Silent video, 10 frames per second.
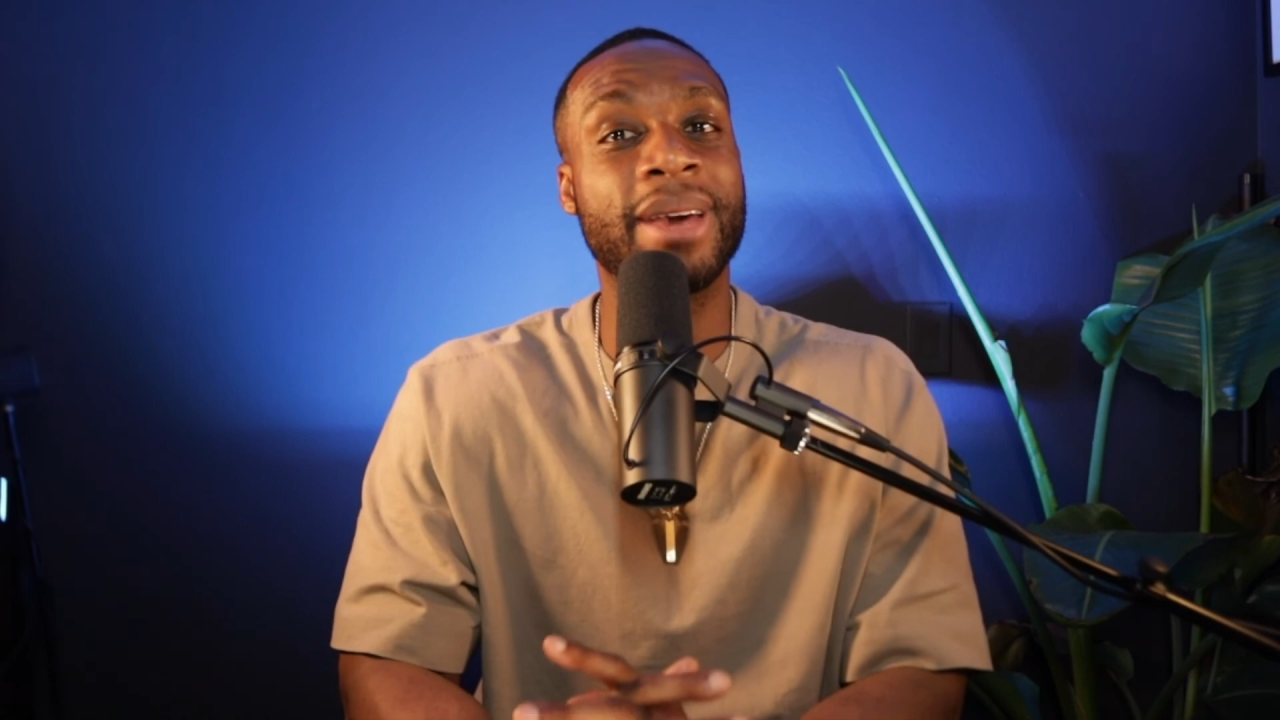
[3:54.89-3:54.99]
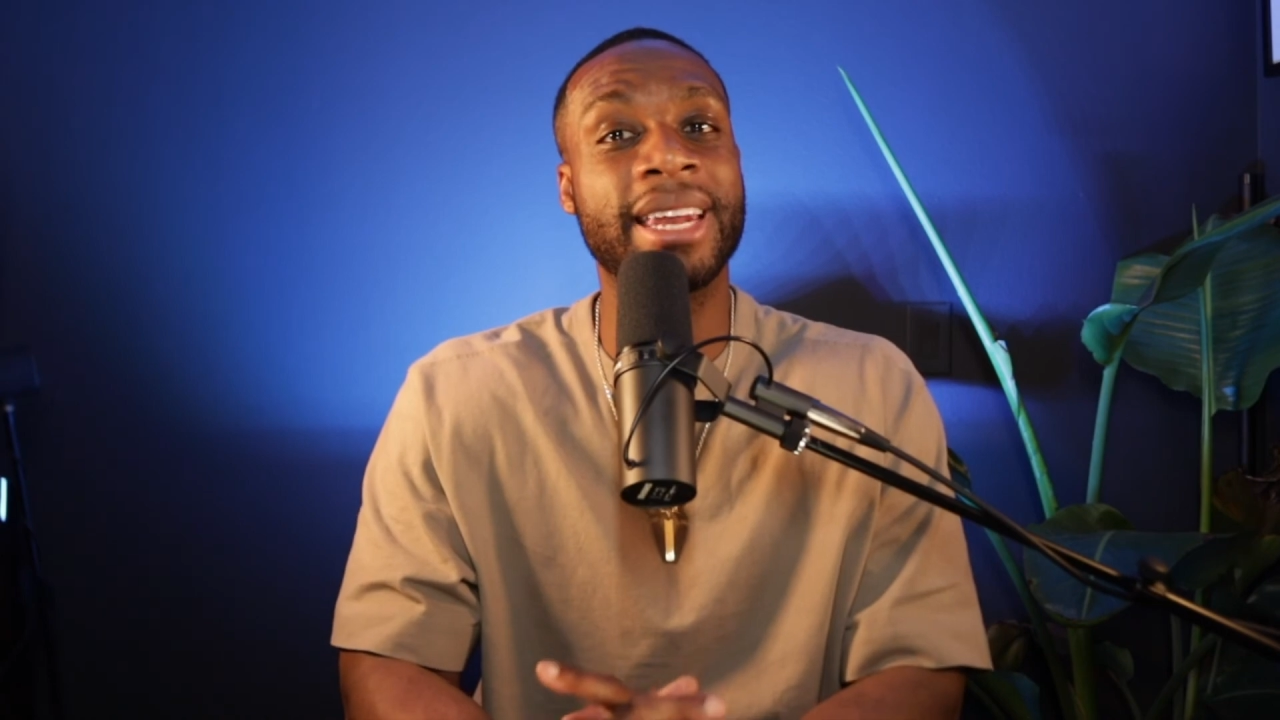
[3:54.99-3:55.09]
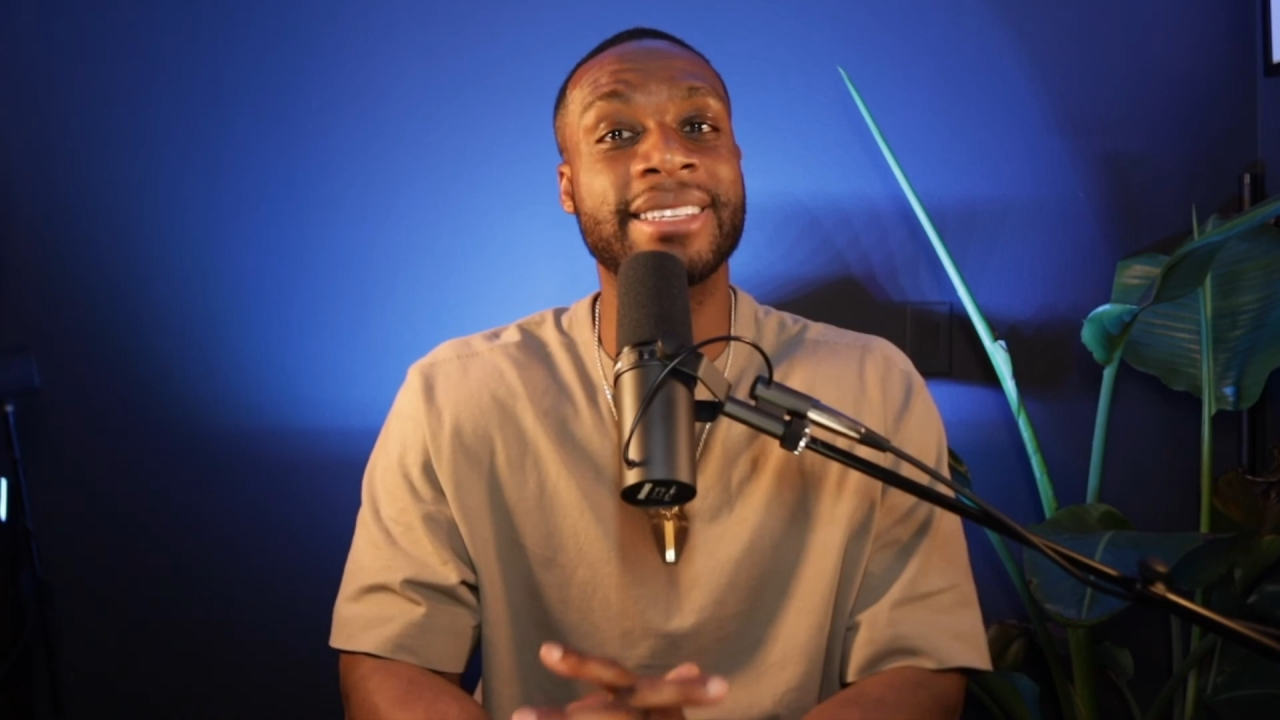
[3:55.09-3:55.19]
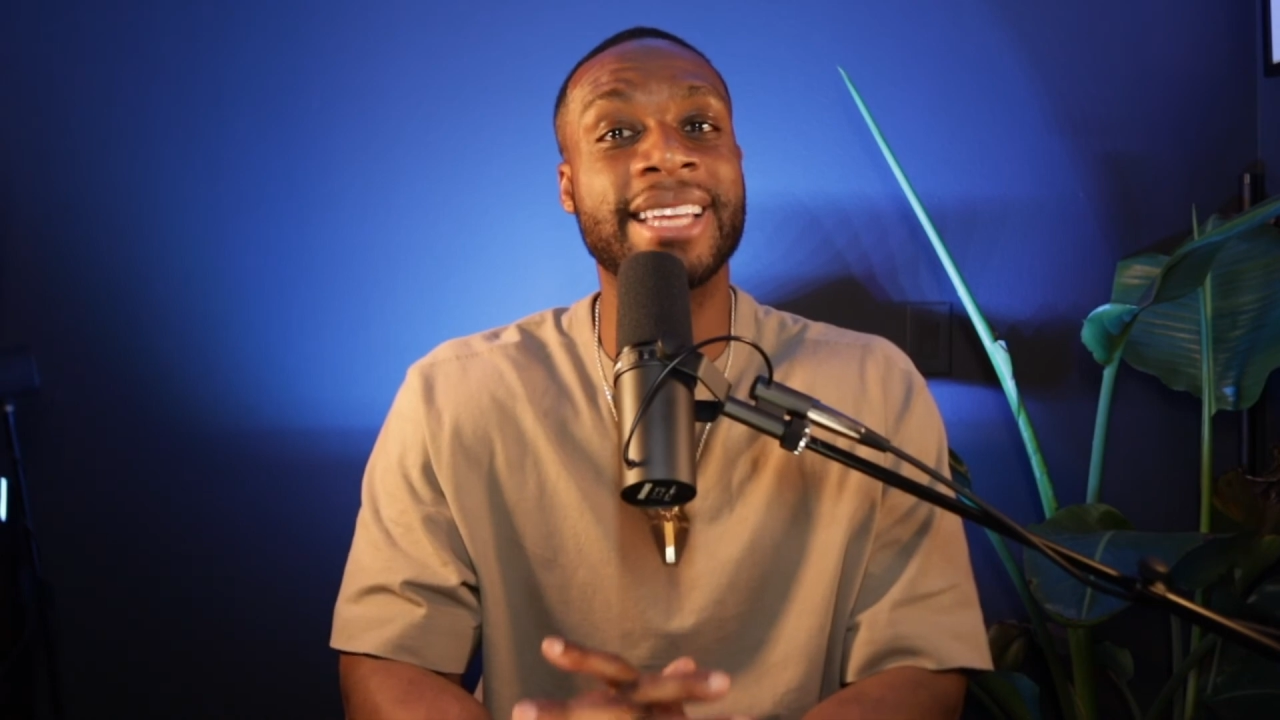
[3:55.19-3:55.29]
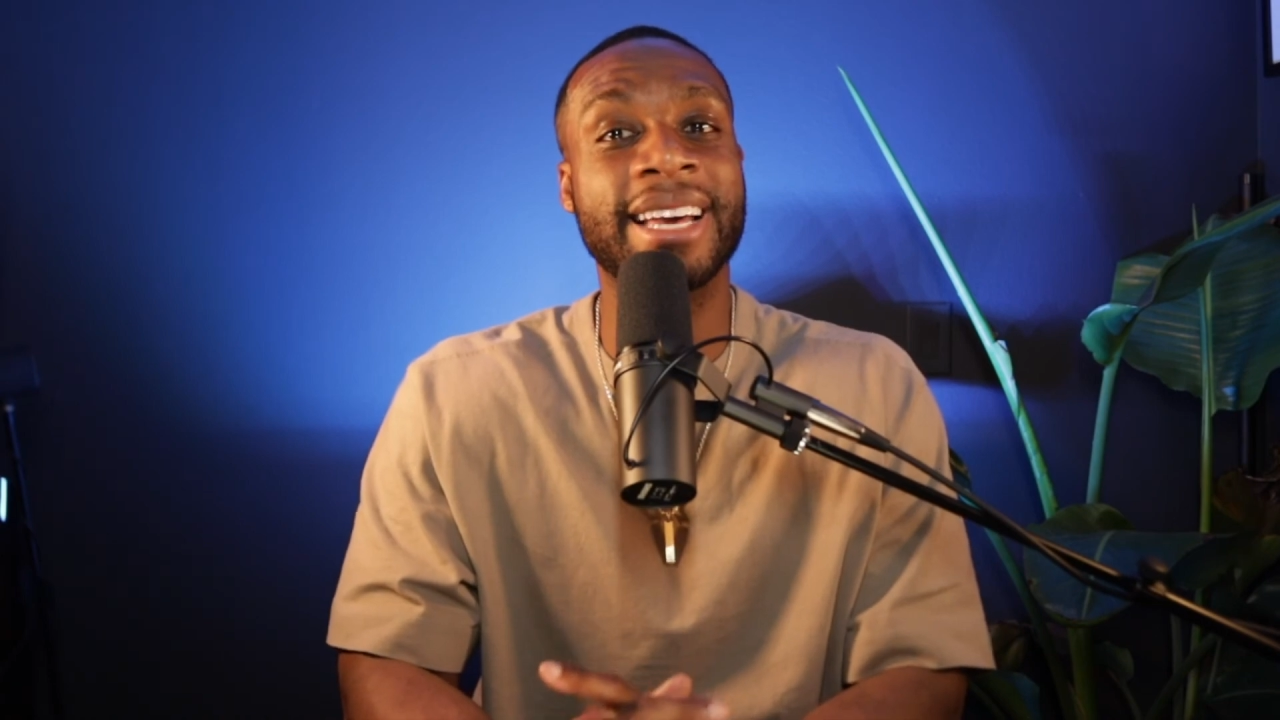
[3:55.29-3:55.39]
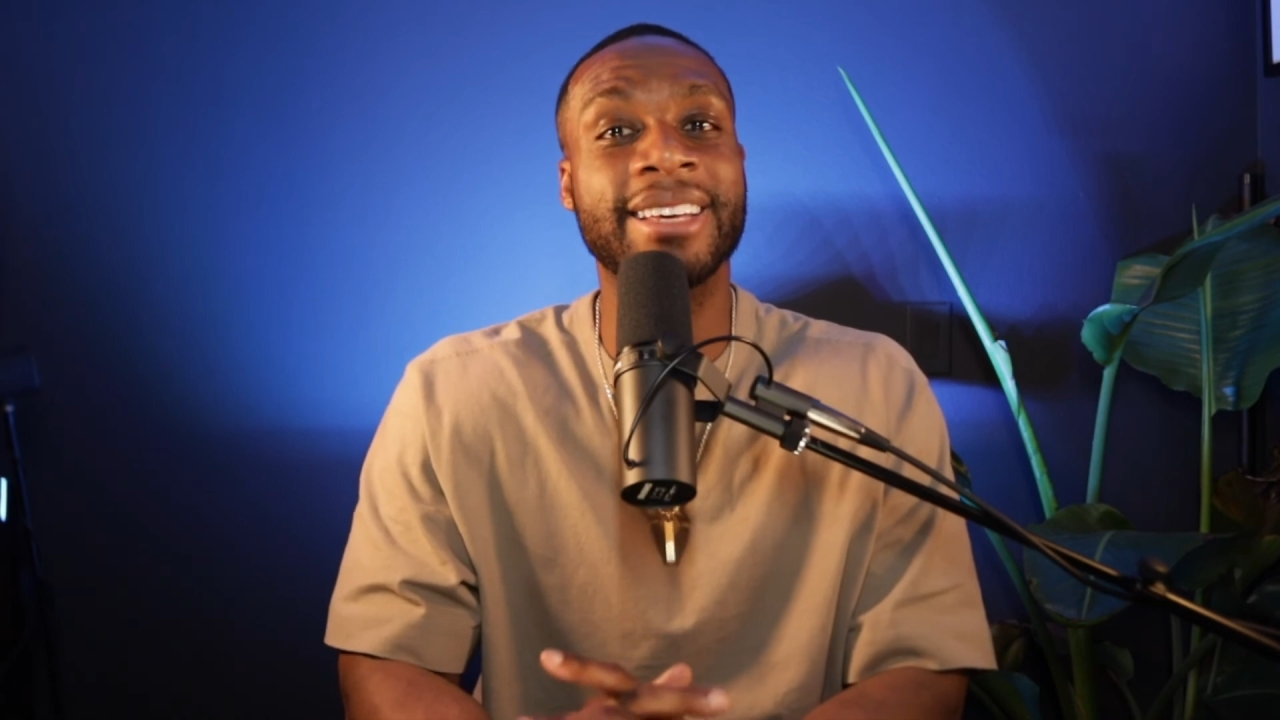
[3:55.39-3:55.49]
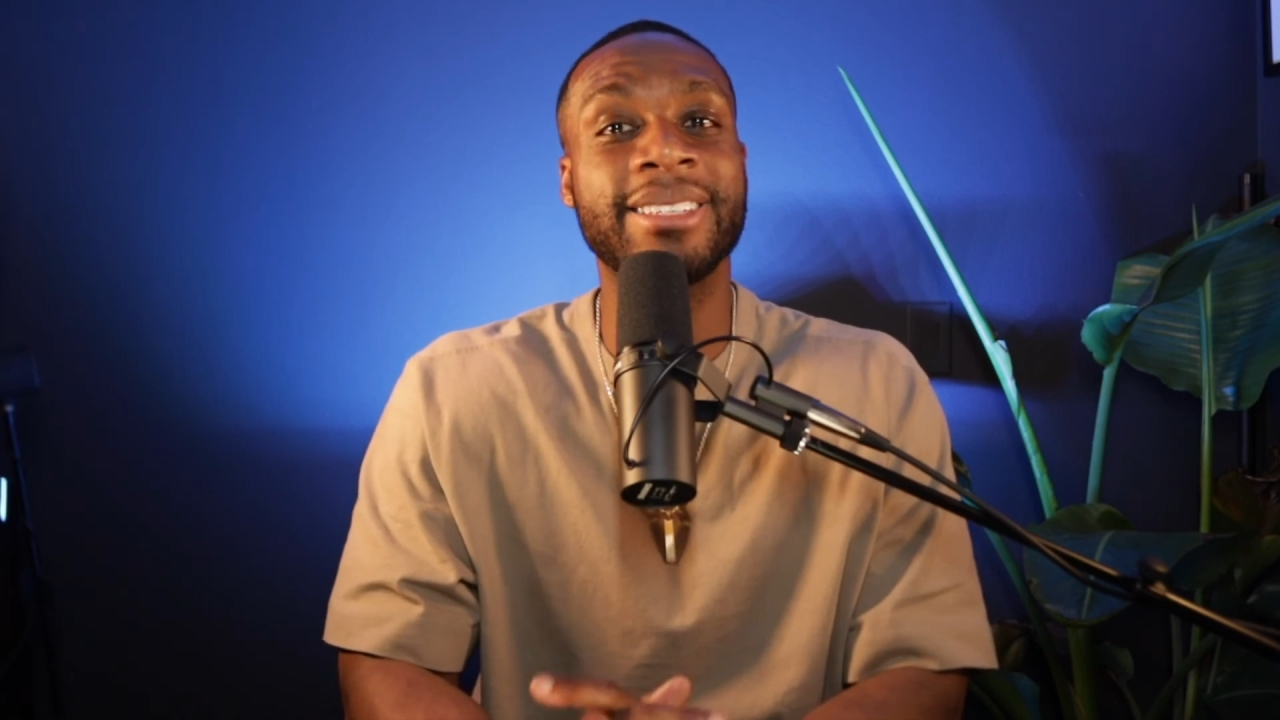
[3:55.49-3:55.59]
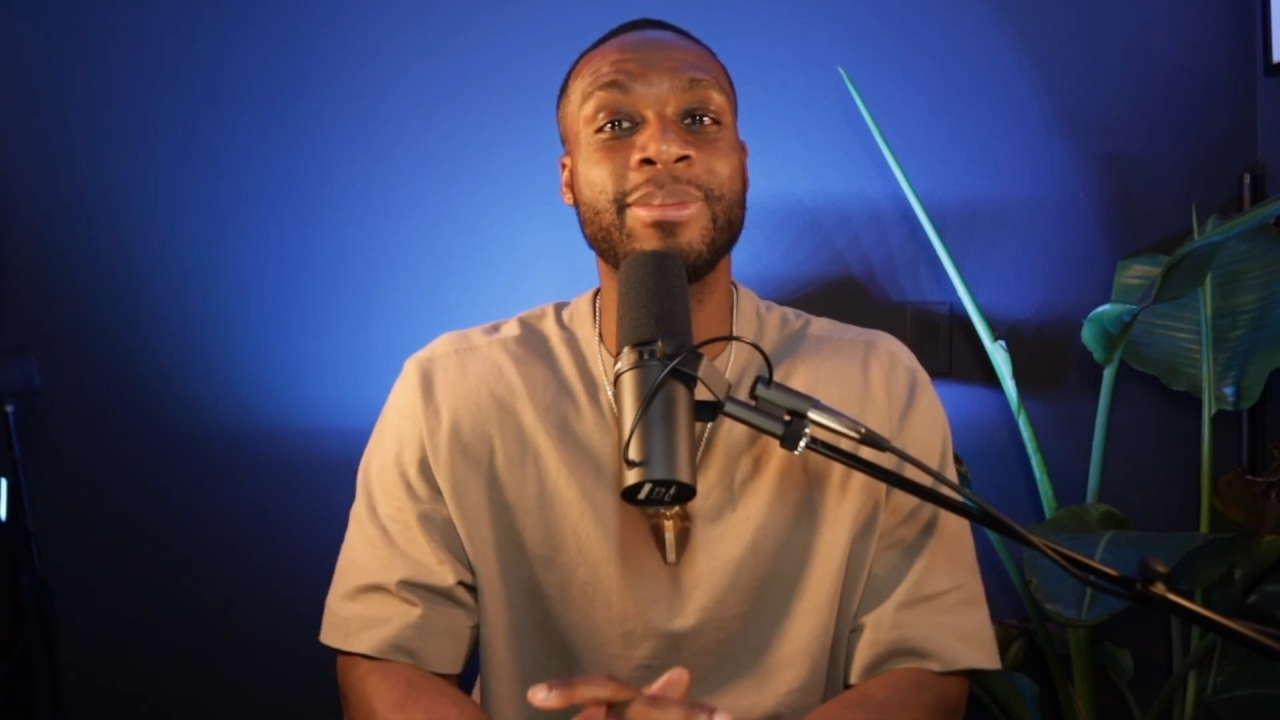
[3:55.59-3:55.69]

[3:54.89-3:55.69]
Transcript: Man, it's not good